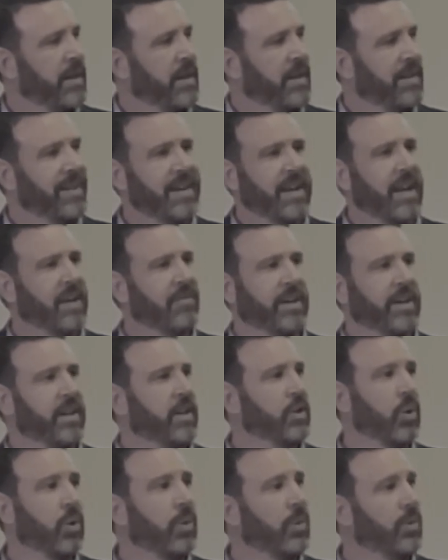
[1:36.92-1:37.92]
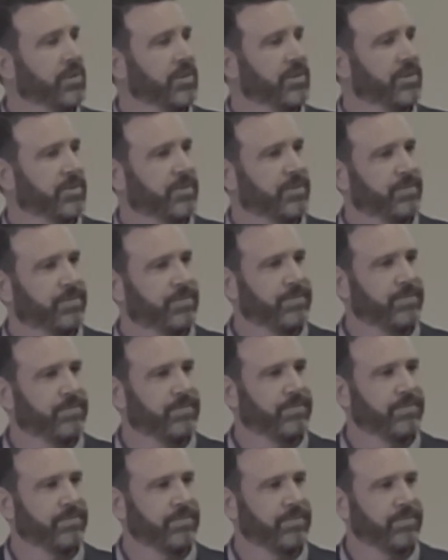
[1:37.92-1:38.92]
didn't have any goals.
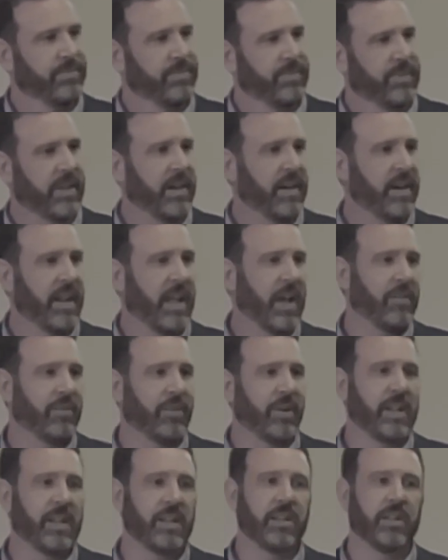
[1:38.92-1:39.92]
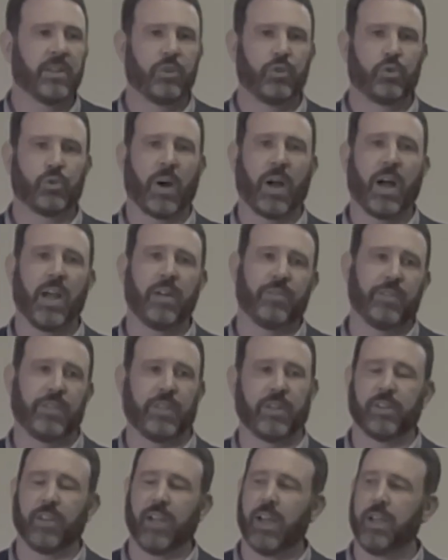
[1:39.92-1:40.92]
They didn't have any drive in
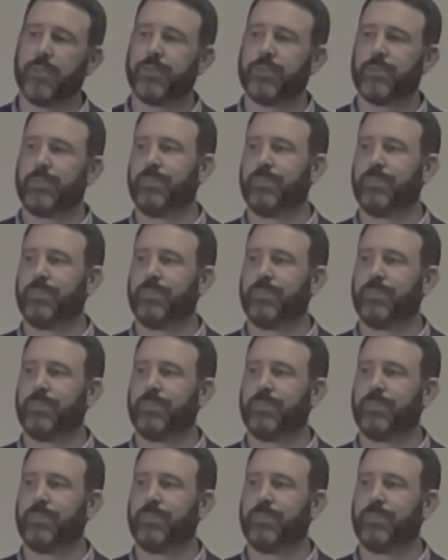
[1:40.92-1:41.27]
their life.